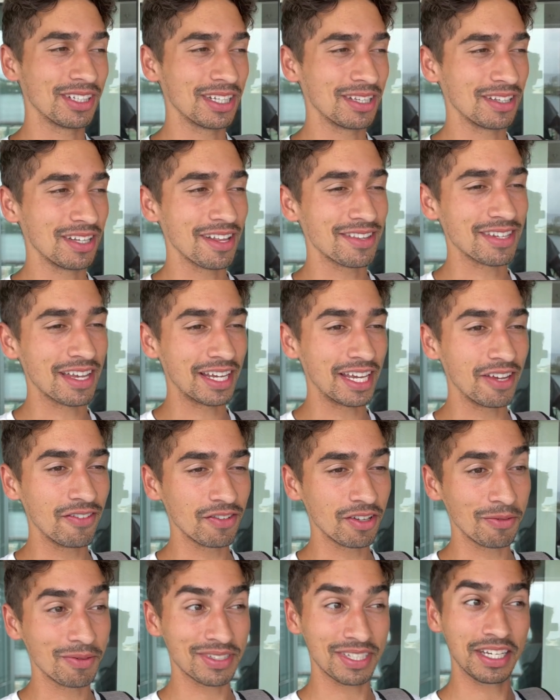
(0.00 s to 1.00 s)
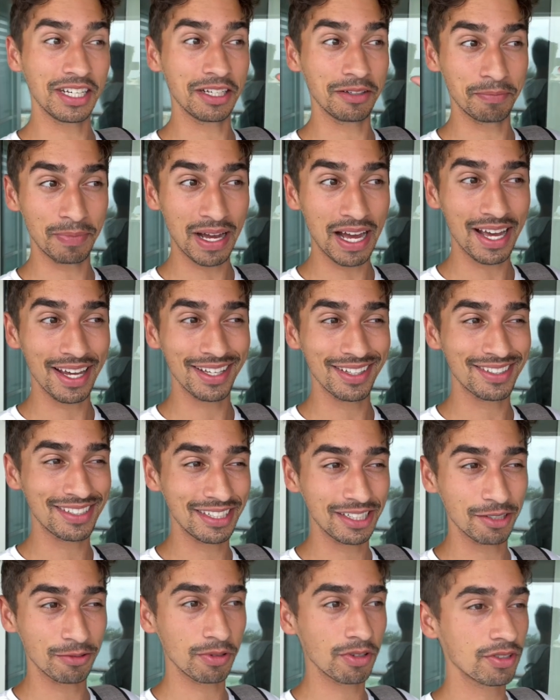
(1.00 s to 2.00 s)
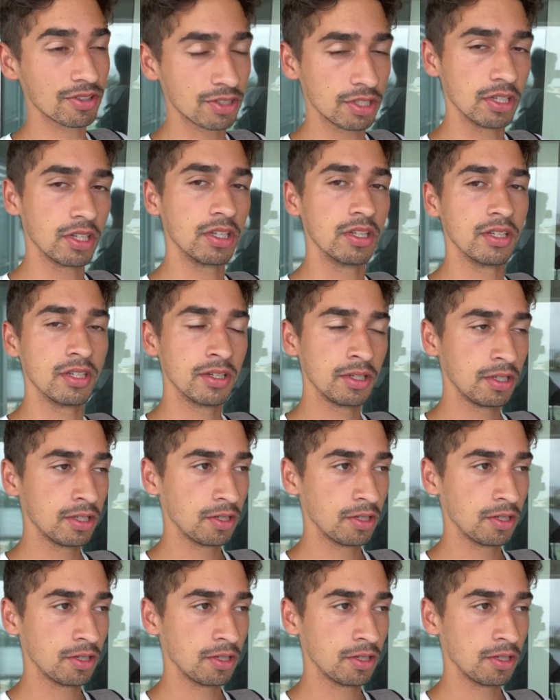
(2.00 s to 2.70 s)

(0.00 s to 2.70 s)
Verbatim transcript: and it's like, even though we say goodbye and see you real soon,